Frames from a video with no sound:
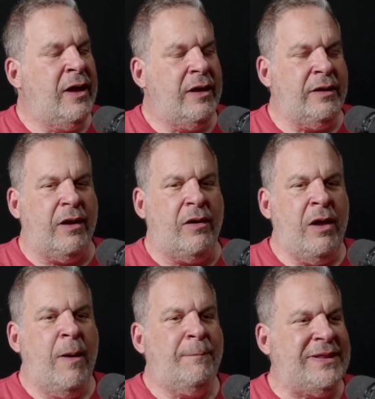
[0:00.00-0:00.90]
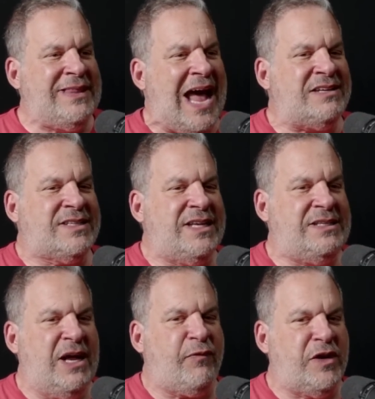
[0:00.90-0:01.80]
You know, but that's the
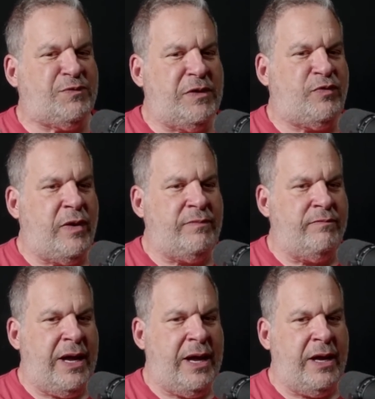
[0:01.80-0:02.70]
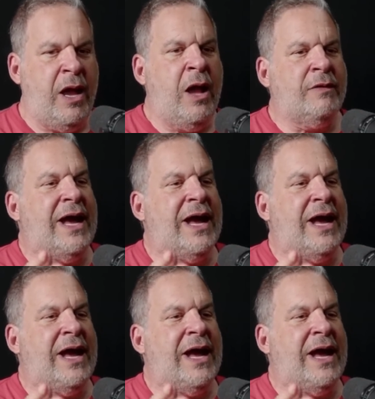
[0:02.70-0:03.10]
difference between me.